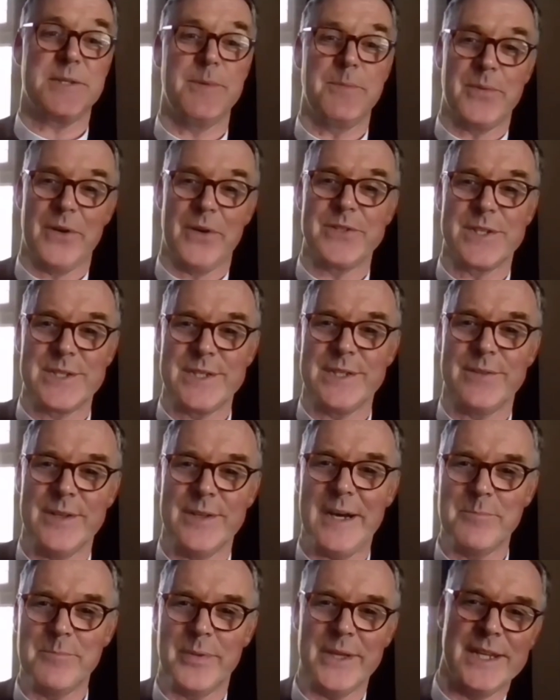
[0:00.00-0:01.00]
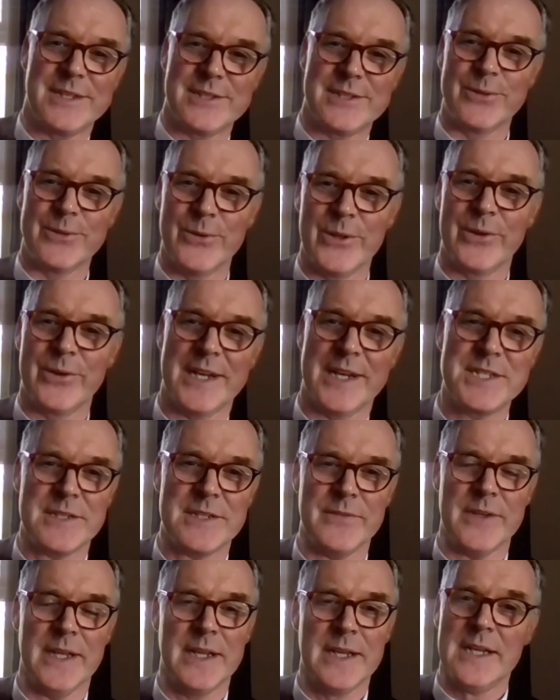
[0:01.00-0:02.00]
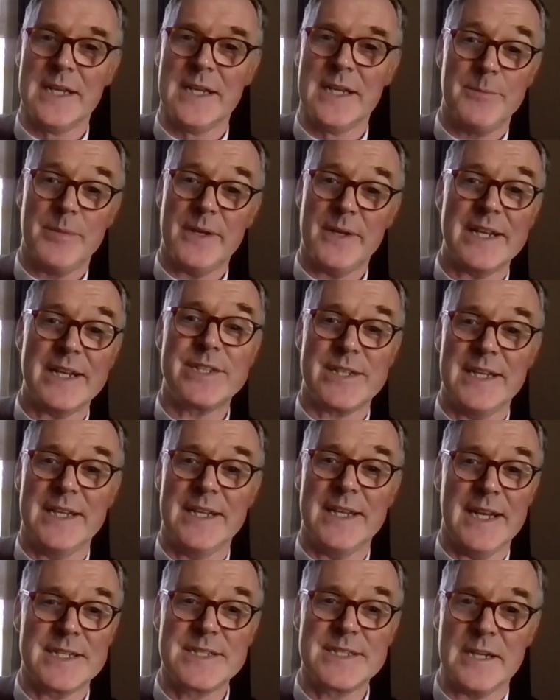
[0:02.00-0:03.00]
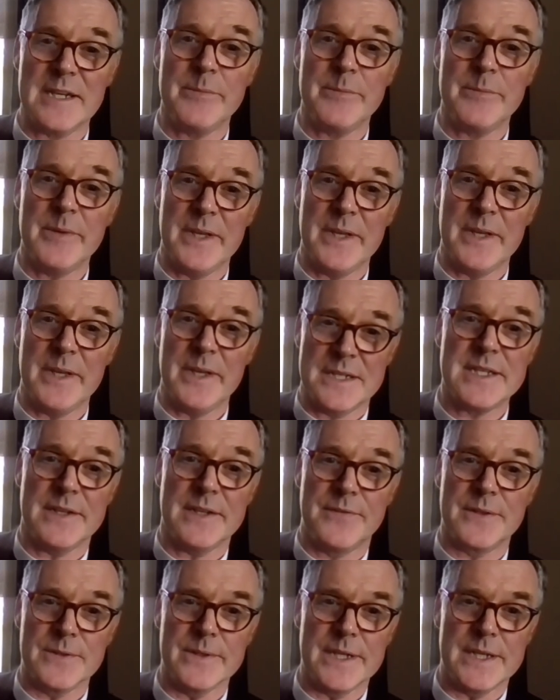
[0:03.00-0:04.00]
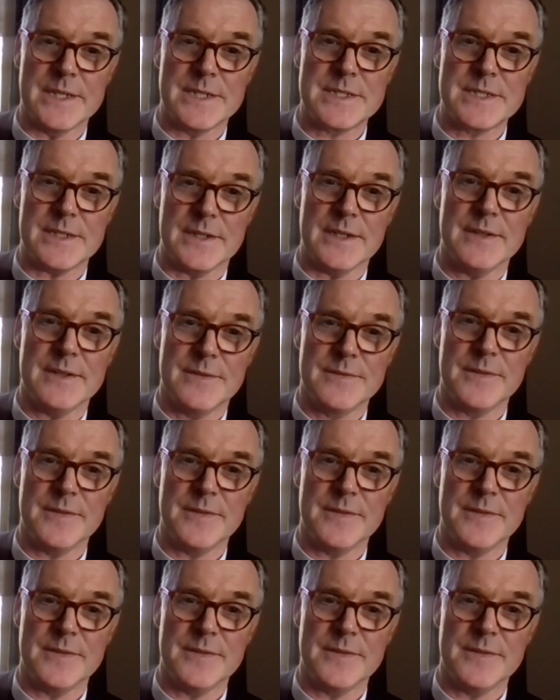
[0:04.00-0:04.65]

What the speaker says: to be positive and upbeat and all the rest of it. But actually, it's going to be a difficult Easter for